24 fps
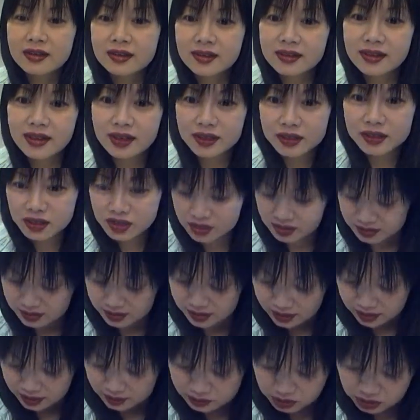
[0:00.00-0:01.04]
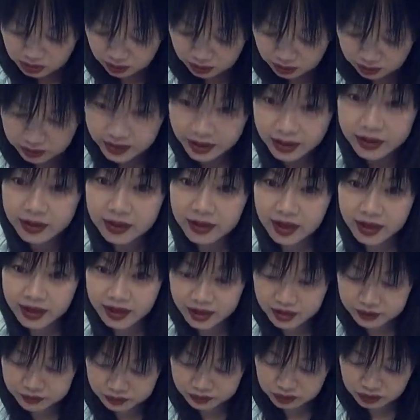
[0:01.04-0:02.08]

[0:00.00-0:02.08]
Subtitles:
gosh, I'm sorry, I have